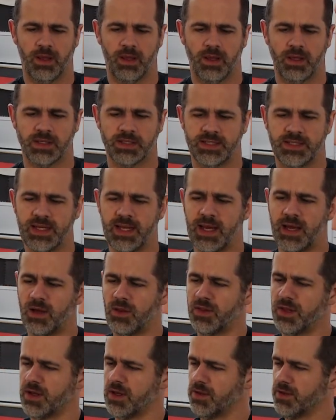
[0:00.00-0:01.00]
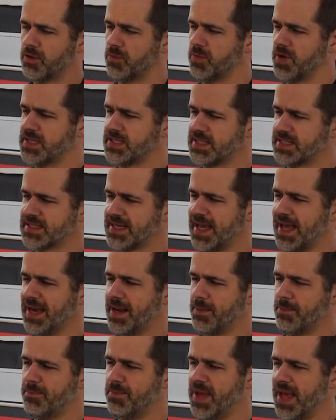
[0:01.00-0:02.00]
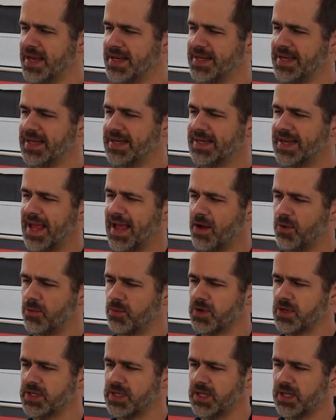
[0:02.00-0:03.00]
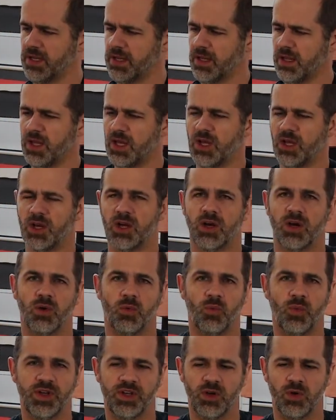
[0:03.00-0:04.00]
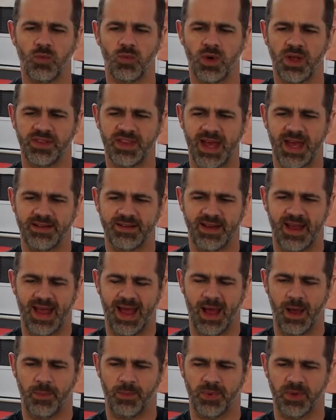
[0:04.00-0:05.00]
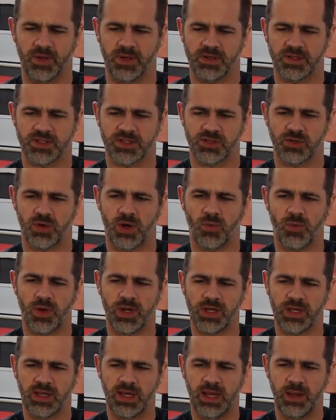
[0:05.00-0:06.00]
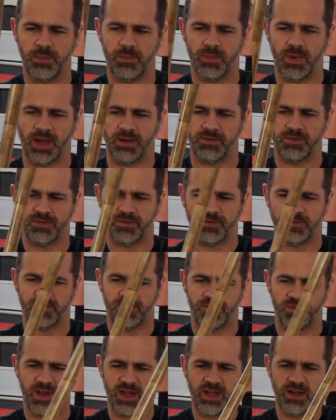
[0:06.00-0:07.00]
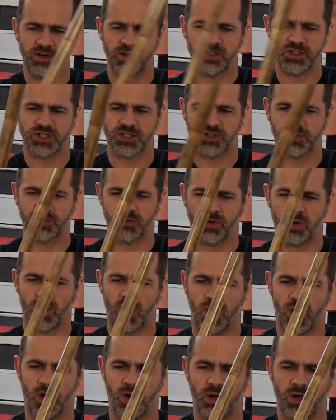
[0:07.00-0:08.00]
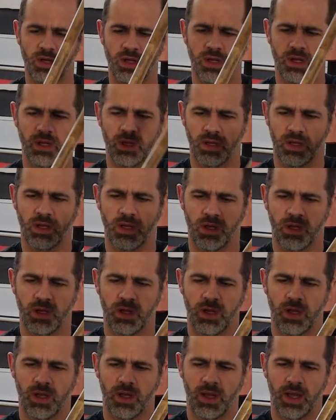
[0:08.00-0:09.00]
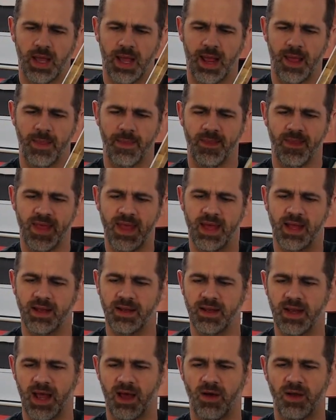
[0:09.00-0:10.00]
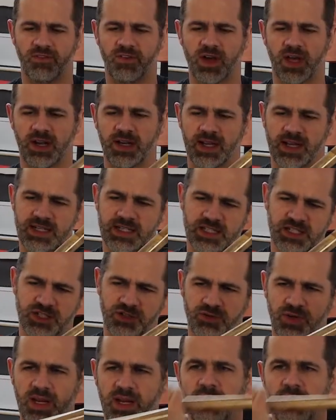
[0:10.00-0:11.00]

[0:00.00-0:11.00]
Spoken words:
See how the wrist is kind of bending downward? We don't want that to happen. So I want to keep my fingers strong, and then now I've got a nice straight